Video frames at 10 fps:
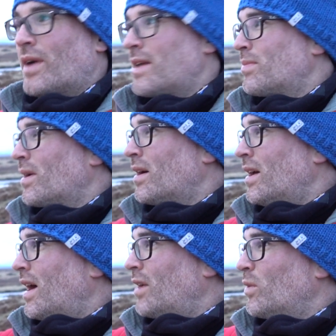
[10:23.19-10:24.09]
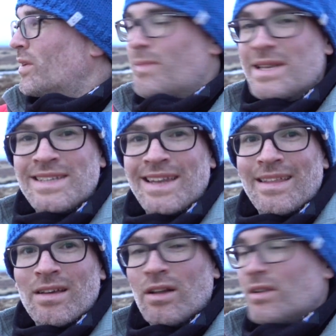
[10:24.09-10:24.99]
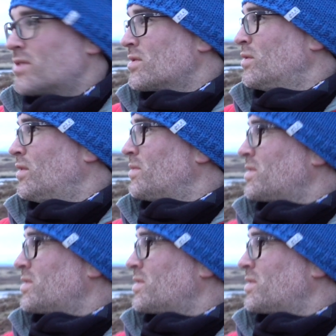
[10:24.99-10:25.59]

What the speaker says: to right, but I don't want to miss any of the colour, so I'm